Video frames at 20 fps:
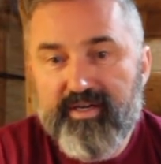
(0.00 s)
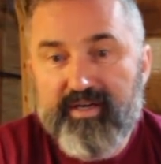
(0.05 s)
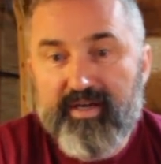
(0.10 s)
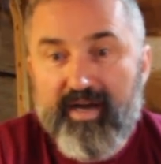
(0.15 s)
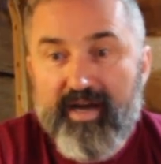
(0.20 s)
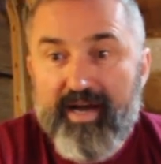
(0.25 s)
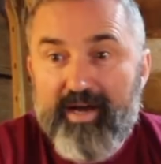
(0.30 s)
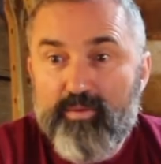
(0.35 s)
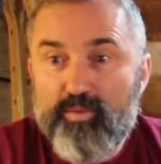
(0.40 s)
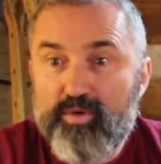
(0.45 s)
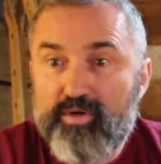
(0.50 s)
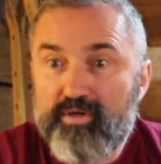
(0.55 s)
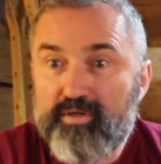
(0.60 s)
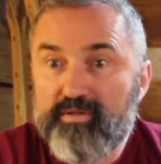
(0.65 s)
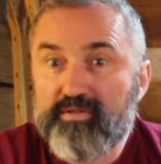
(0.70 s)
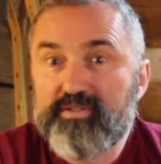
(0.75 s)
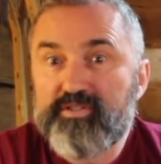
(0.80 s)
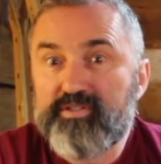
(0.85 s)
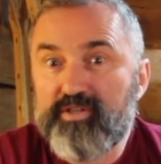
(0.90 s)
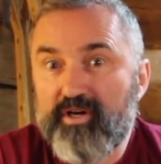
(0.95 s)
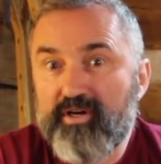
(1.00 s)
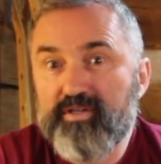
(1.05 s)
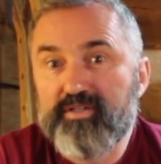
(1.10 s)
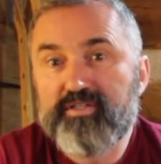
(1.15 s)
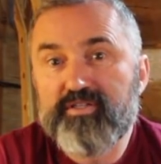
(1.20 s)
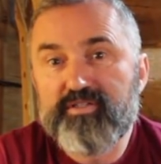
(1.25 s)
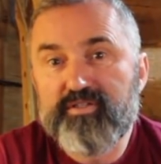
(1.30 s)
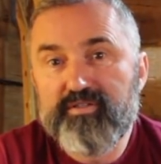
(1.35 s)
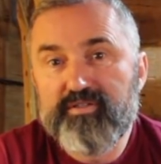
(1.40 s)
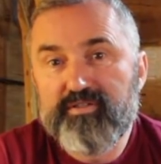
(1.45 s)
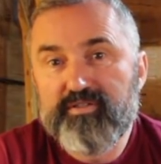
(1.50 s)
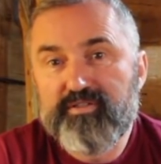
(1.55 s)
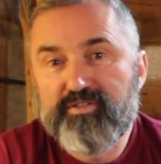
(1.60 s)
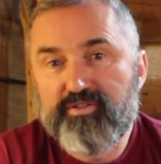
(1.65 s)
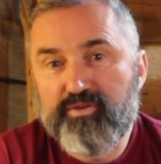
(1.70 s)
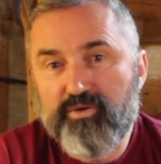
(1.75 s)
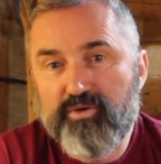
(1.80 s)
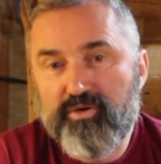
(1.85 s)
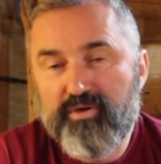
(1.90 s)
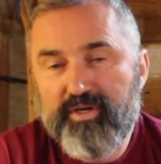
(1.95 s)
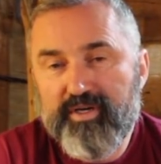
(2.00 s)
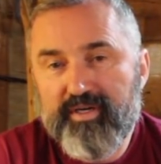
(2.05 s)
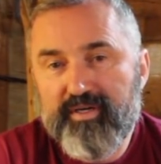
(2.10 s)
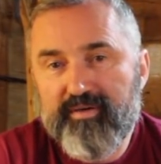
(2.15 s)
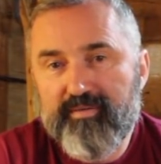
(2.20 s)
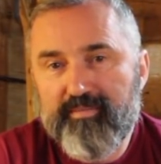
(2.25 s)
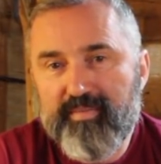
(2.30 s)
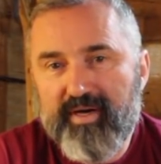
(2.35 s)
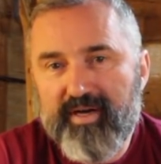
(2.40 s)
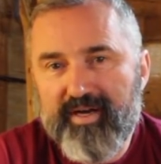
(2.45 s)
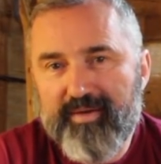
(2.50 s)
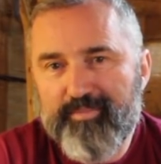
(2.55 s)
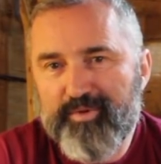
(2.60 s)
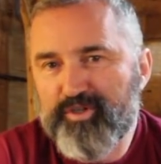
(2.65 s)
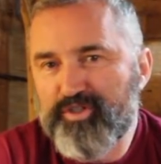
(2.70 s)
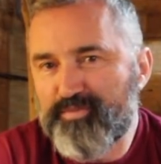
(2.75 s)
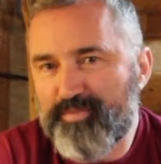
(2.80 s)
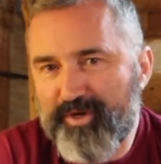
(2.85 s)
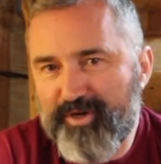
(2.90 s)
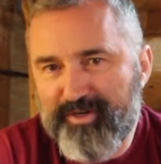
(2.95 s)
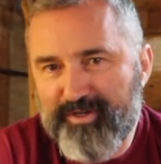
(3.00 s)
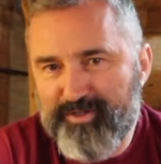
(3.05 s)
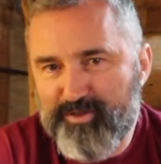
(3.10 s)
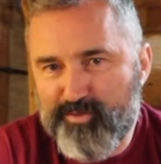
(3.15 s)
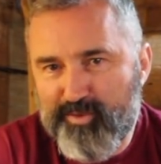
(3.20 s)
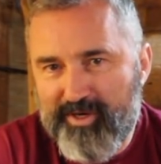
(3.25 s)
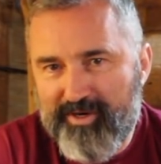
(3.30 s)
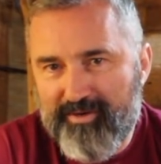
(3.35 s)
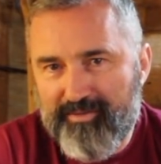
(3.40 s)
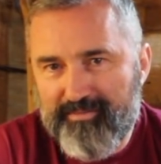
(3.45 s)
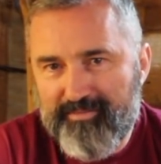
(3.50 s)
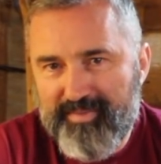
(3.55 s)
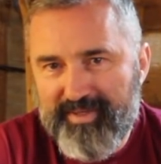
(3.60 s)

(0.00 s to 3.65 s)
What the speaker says: I will start storing my birch bark as well,